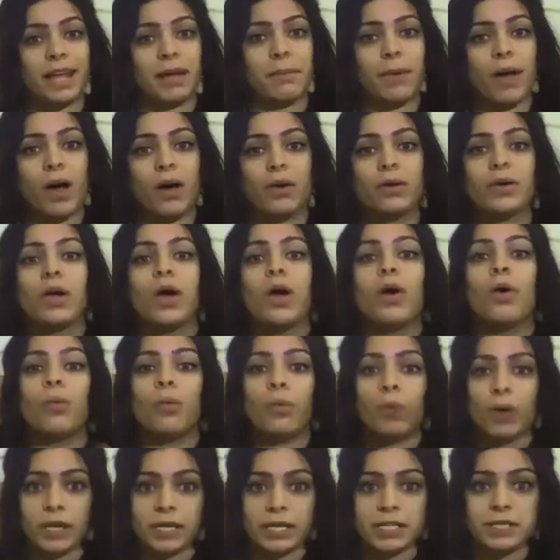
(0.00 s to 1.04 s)
about
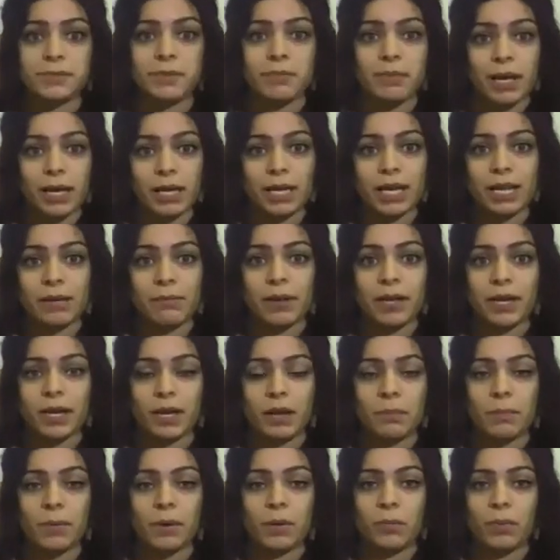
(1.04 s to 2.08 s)
what is remaining in my
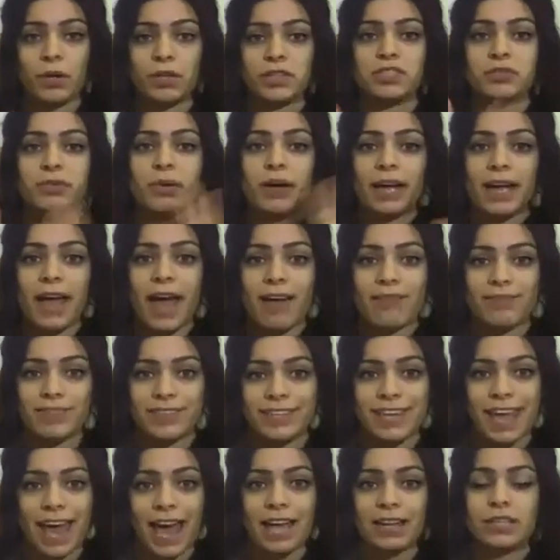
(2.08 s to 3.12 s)
number. What do I have
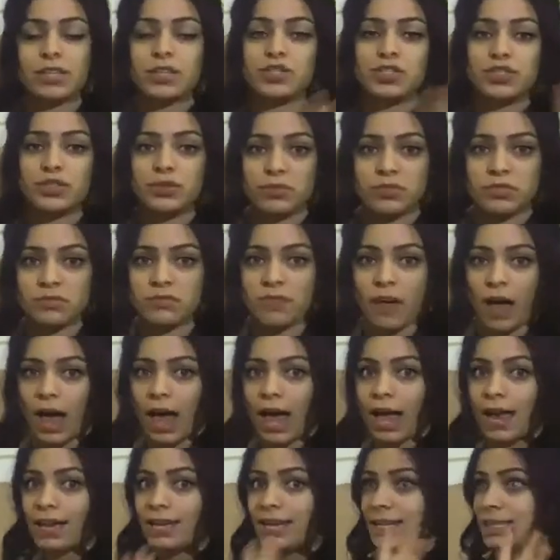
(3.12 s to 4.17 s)
yet to
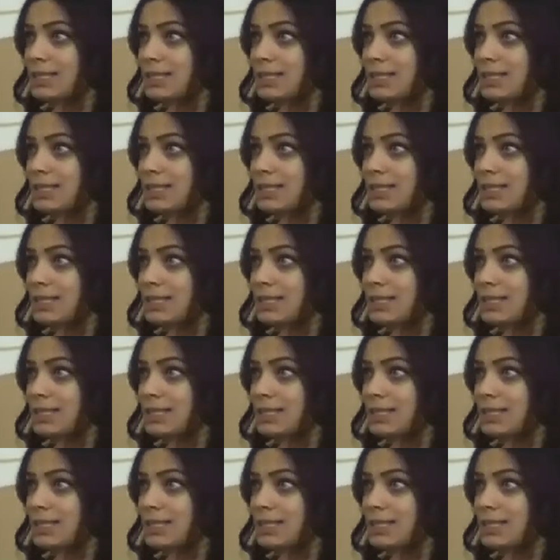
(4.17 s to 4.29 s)
divide and